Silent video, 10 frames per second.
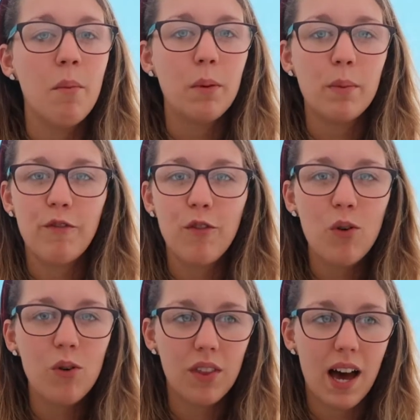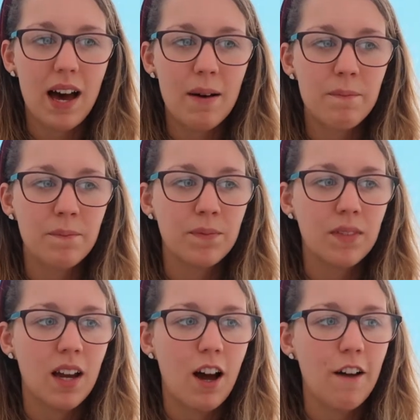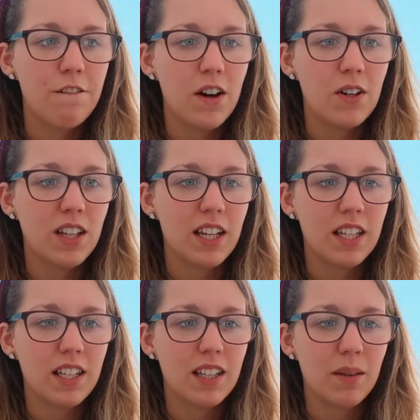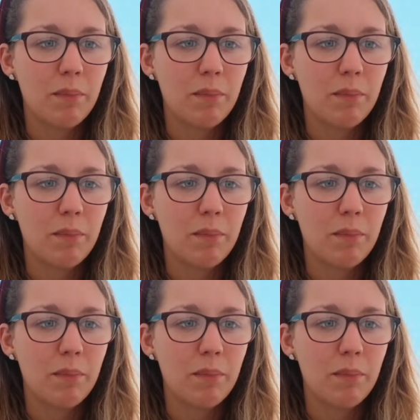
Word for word: But before that, I felt like